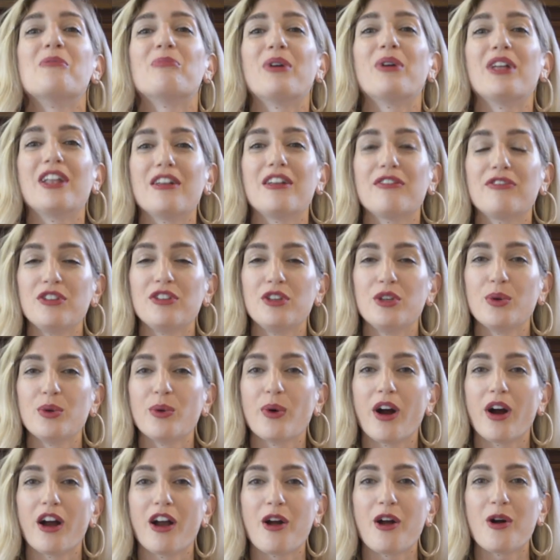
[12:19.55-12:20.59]
But if
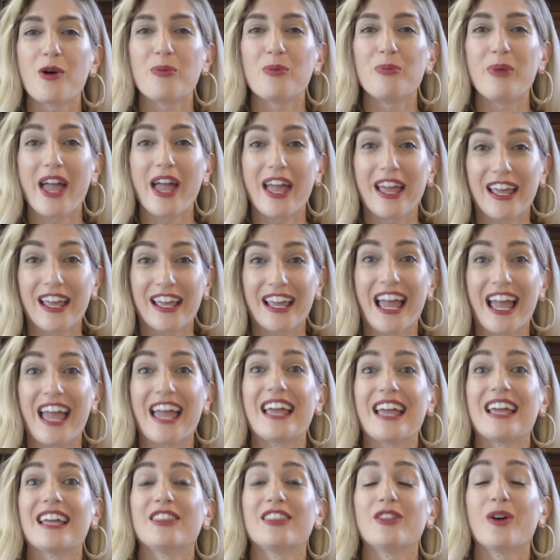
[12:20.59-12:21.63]
you are obeying
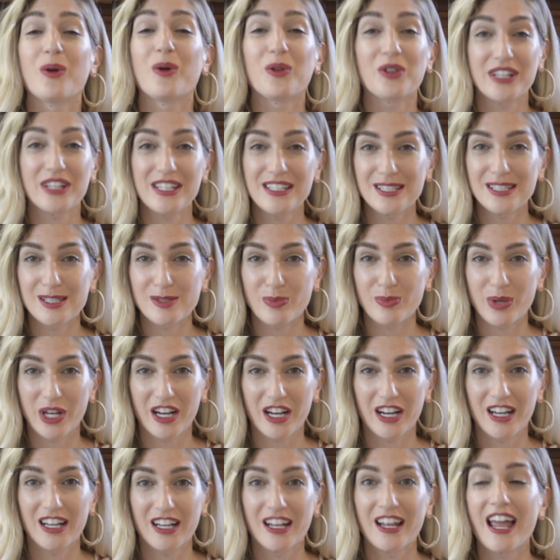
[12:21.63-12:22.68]
the Holy
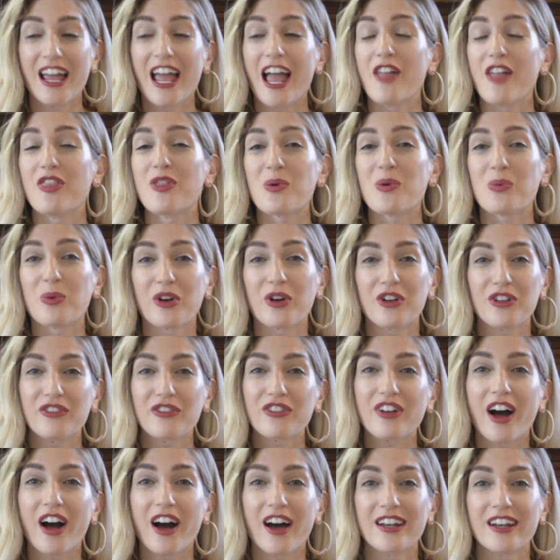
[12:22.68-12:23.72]
Spirit and the Word
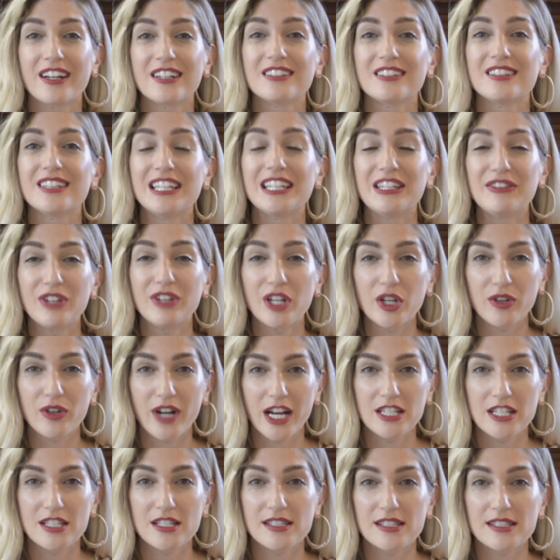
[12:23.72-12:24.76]
of God, living
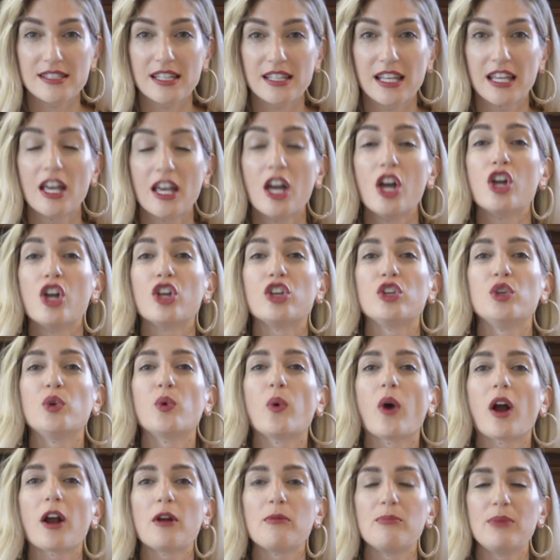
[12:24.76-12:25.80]
righteously,
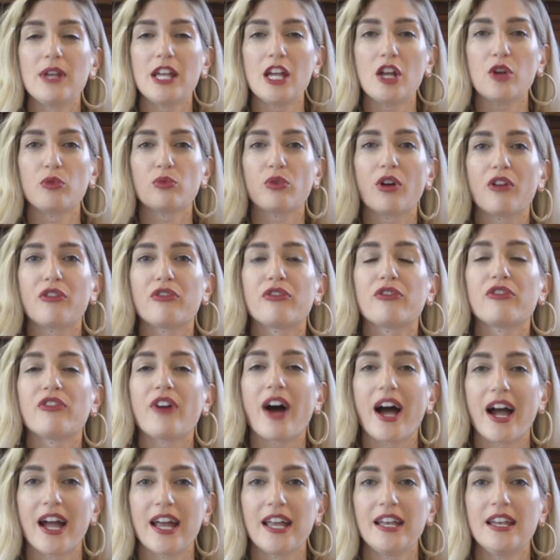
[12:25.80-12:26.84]
you are being
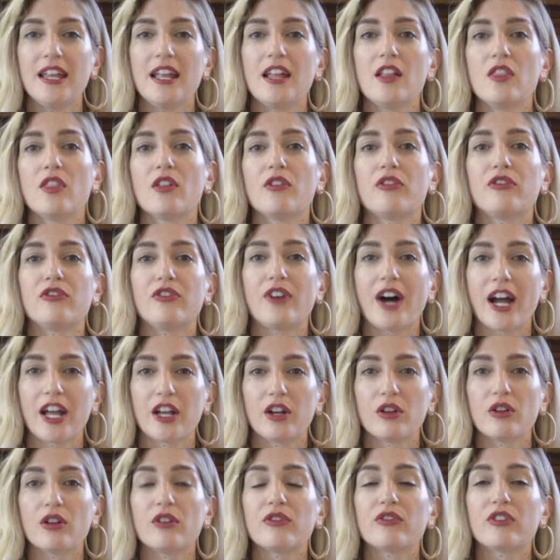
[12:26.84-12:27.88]
refined in the
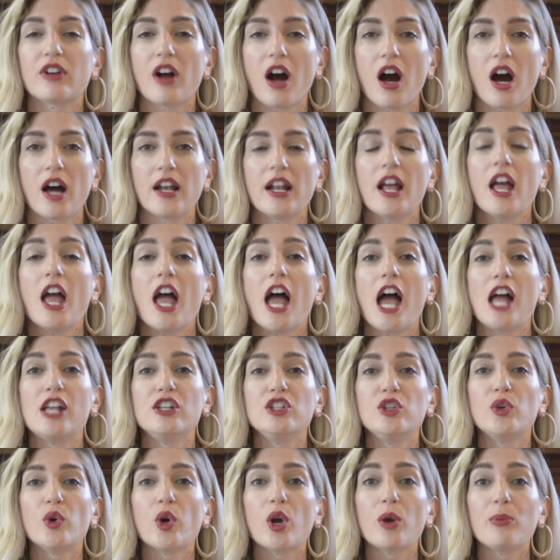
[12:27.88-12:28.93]
fire of God, and
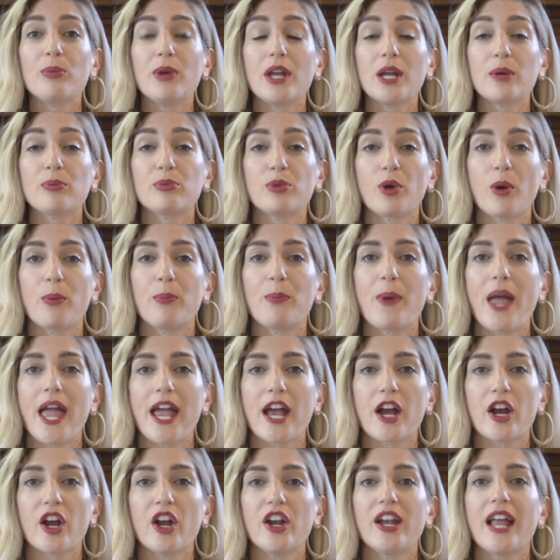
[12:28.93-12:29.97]
you are being
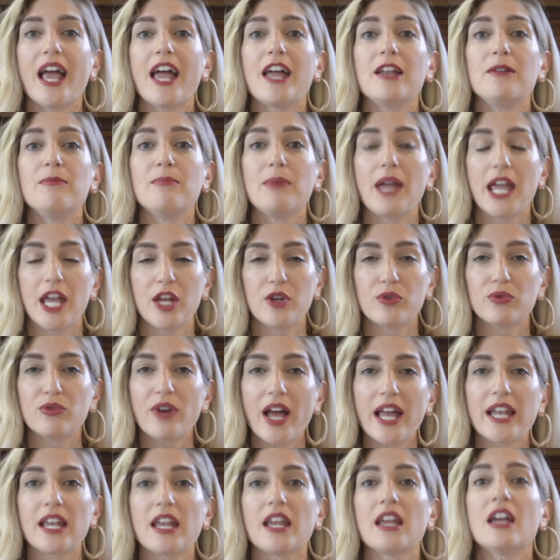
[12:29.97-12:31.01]
prepared and made
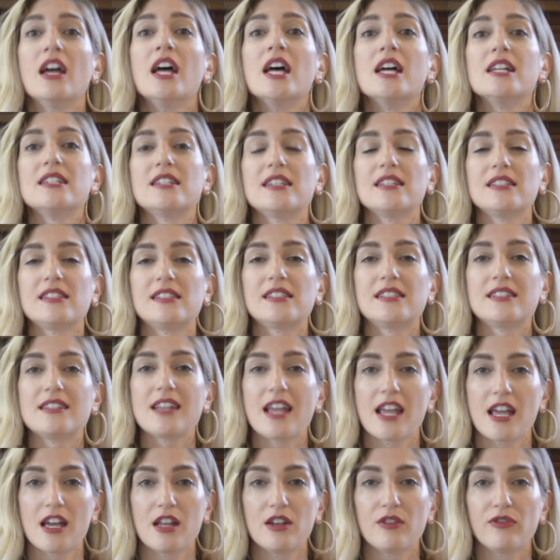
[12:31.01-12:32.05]
ready to
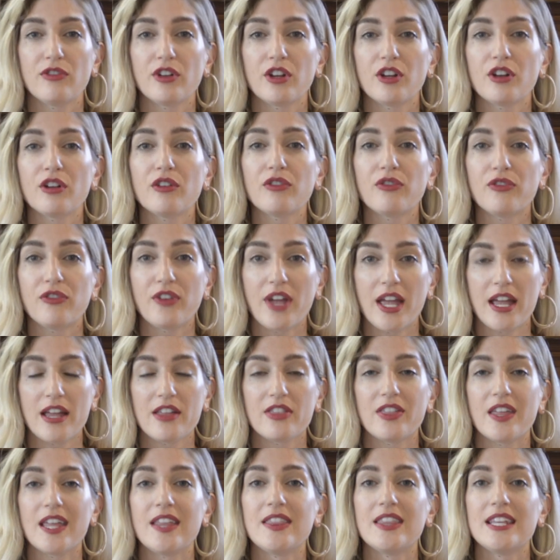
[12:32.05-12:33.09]
stand for your
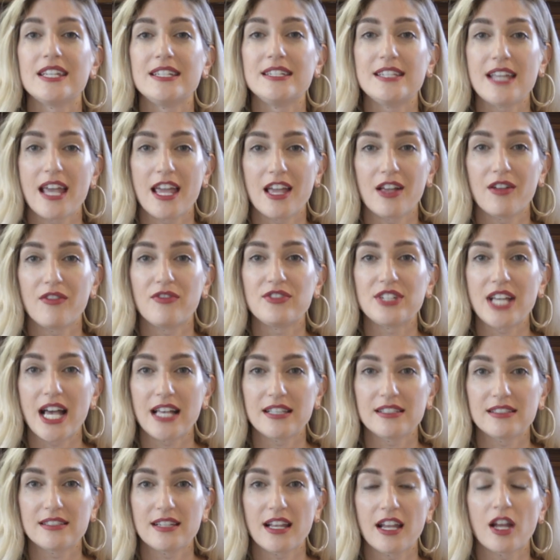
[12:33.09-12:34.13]
faith in the day of
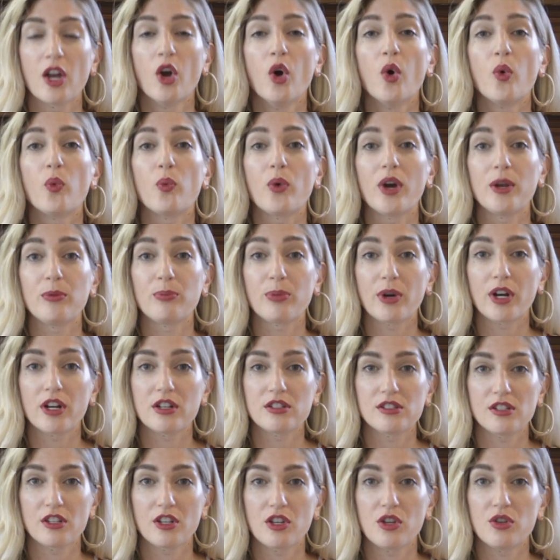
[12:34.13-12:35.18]
testing when
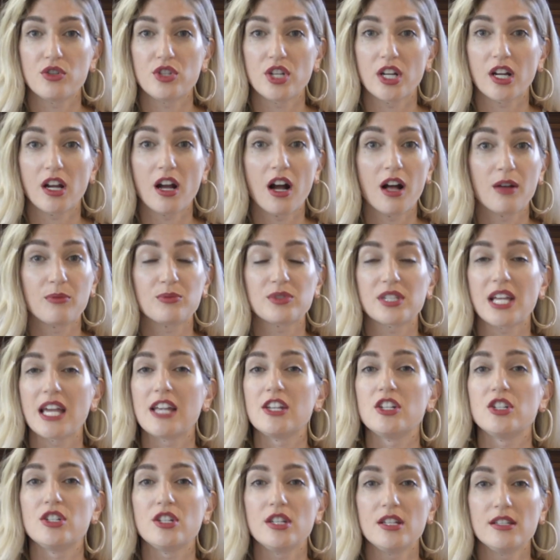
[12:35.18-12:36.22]
persecution comes.
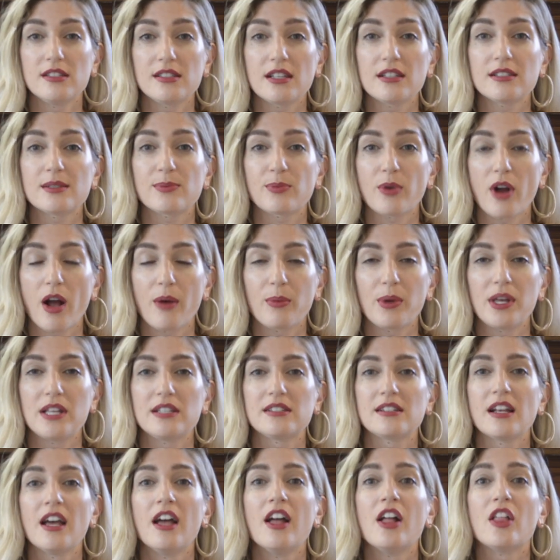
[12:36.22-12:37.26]
And Jesus
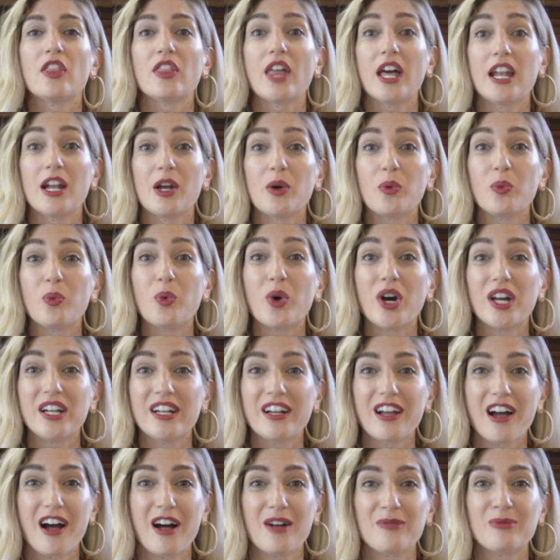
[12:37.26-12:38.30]
promised that it
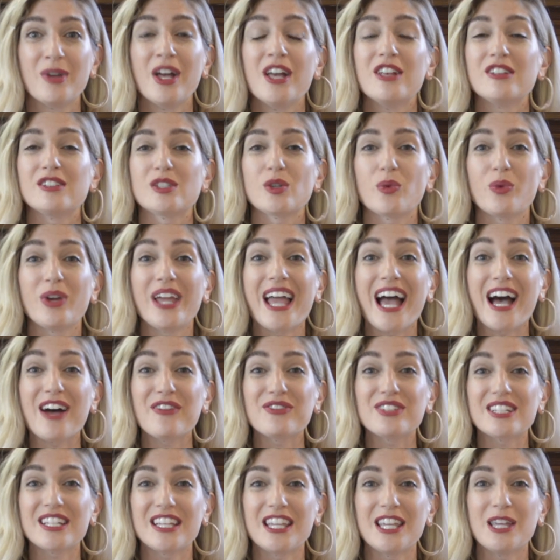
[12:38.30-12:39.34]
would come. So we
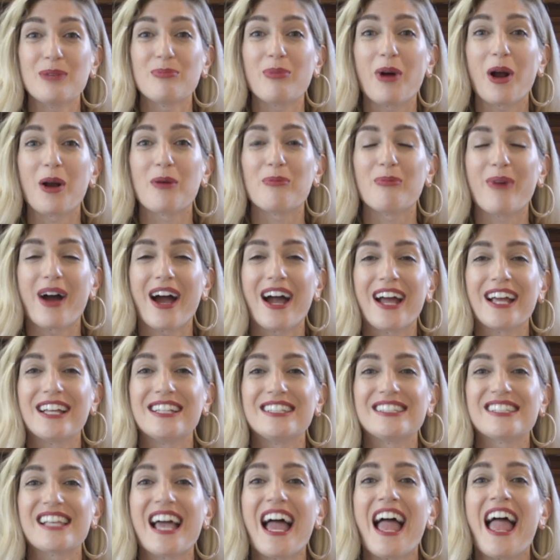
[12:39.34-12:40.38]
have to keep our
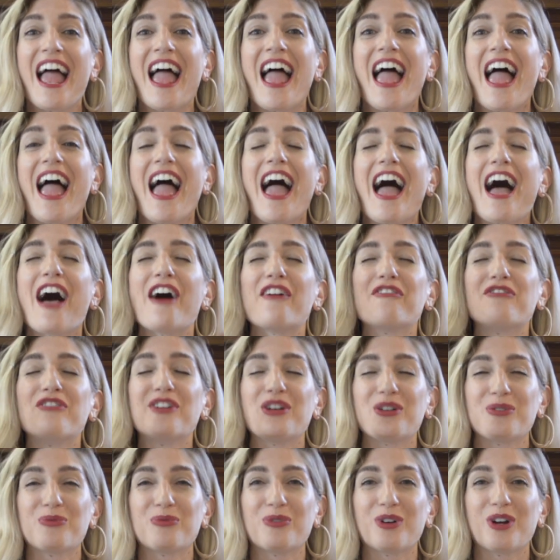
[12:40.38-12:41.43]
minds
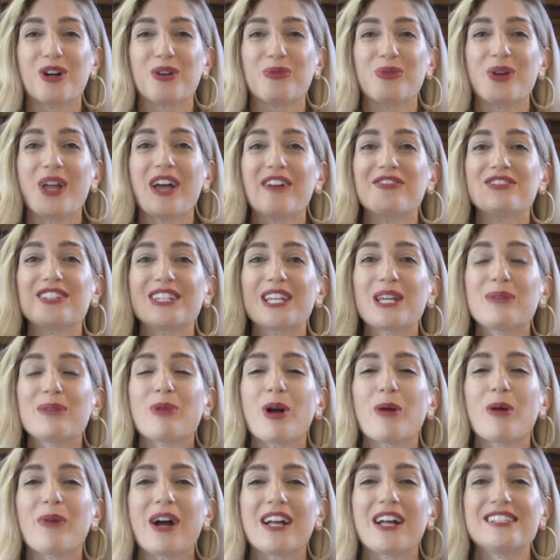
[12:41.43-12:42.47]
heavenward. We have to keep
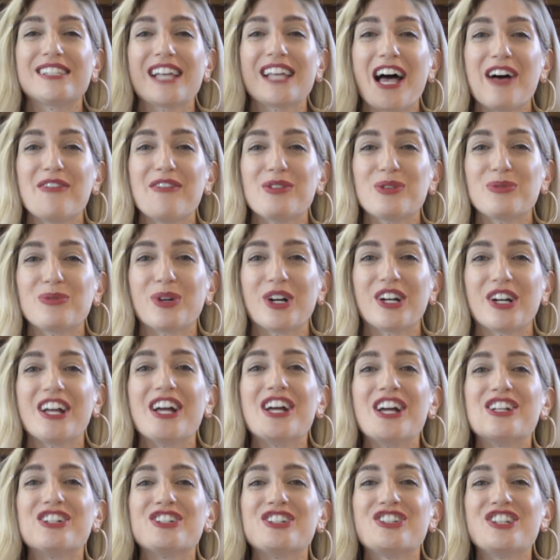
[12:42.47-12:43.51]
our minds heavenward.
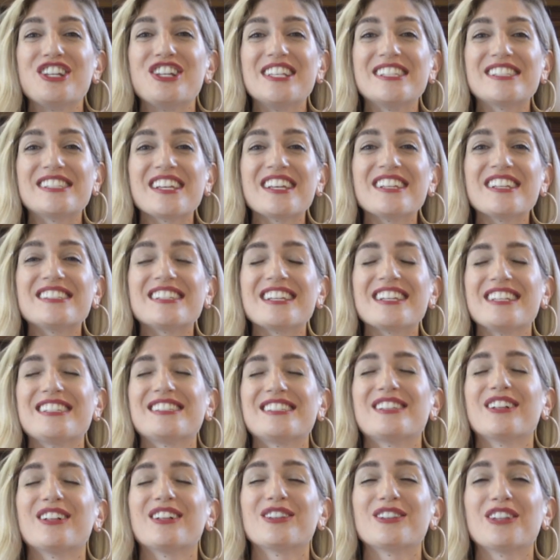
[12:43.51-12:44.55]
Jesus
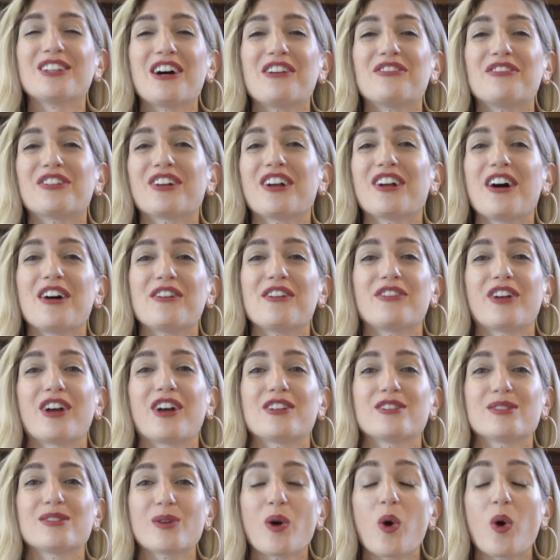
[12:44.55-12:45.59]
is the lover of
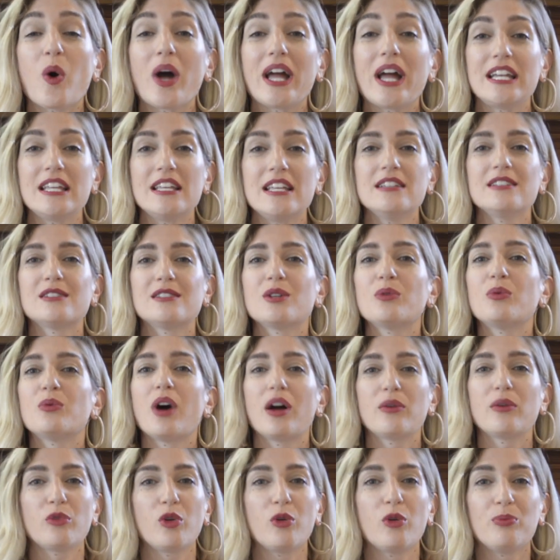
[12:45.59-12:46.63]
our soul, and he's the
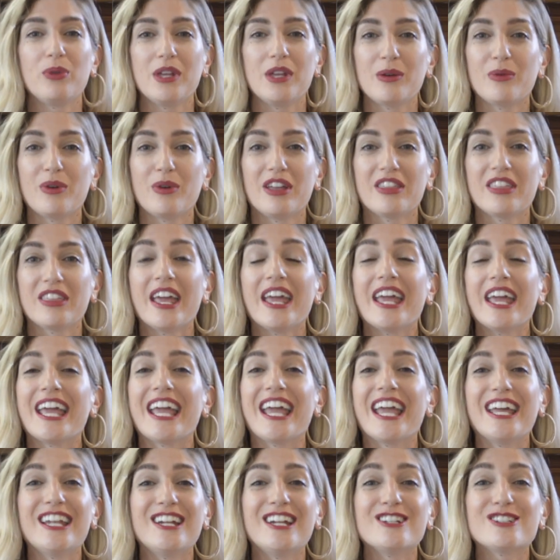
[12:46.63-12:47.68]
one we'll be with
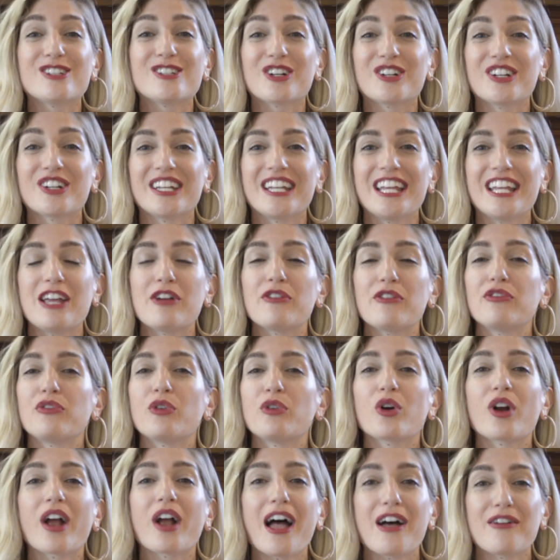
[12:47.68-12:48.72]
in eternity
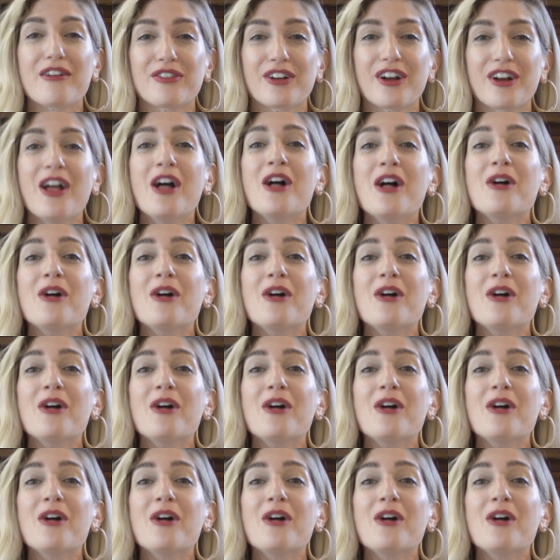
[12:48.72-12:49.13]
forever.